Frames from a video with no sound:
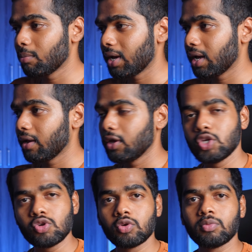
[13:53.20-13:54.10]
my
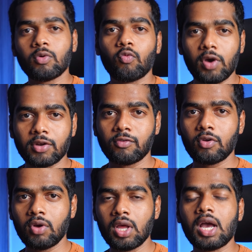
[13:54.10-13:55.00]
YouTube
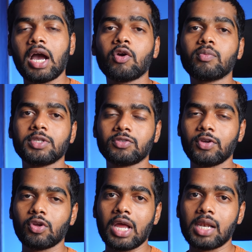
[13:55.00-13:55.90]
workflow. I hope this
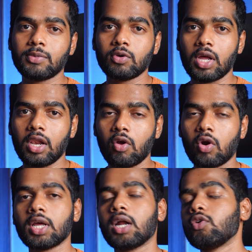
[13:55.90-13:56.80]
video helped you a
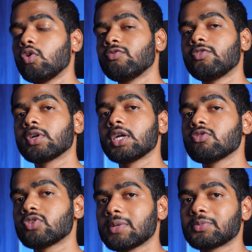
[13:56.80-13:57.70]
lot, and don't forget
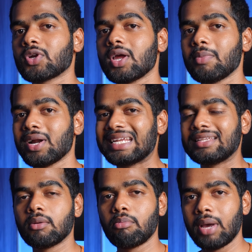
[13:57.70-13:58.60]
to subscribe and
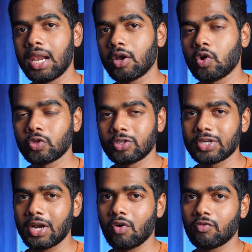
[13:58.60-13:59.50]
hit the bell icon to the
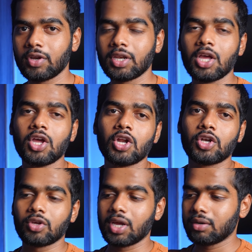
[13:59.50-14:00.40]
side of it
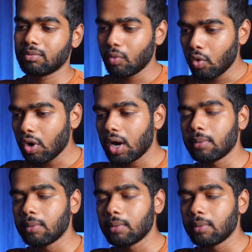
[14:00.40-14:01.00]
to get more